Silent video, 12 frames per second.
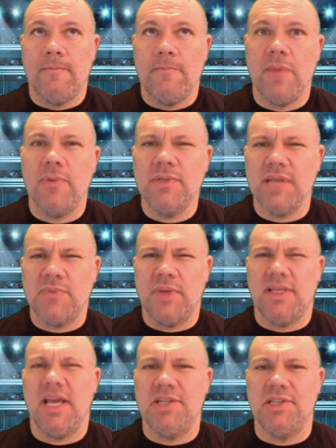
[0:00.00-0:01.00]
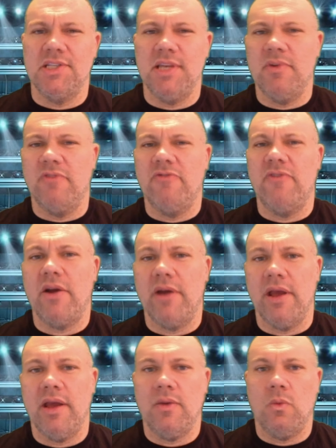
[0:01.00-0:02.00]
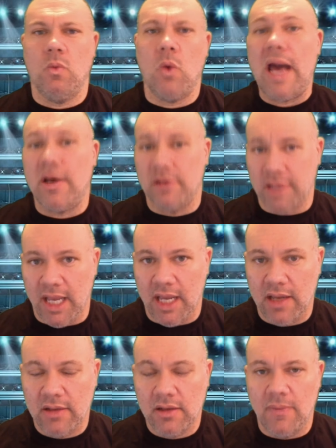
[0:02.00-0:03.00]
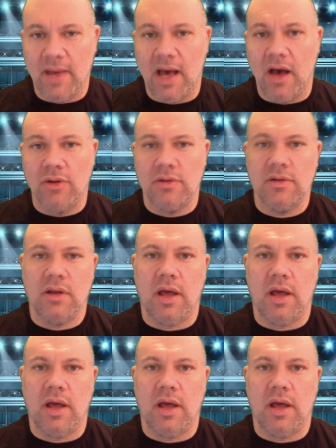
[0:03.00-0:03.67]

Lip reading: people's expectations seem to vary wildly about